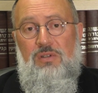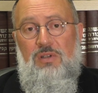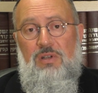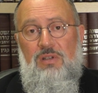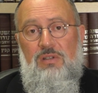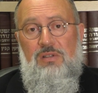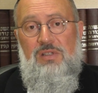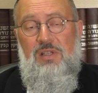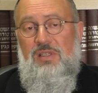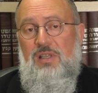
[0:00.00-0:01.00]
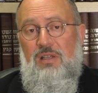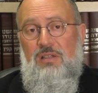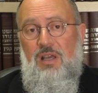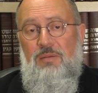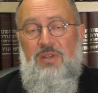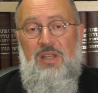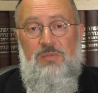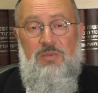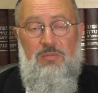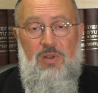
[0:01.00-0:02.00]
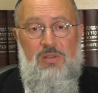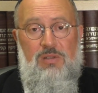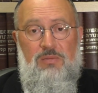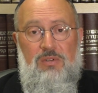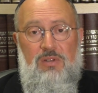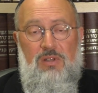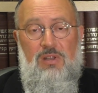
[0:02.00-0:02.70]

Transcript: uh, since that time, it has been possible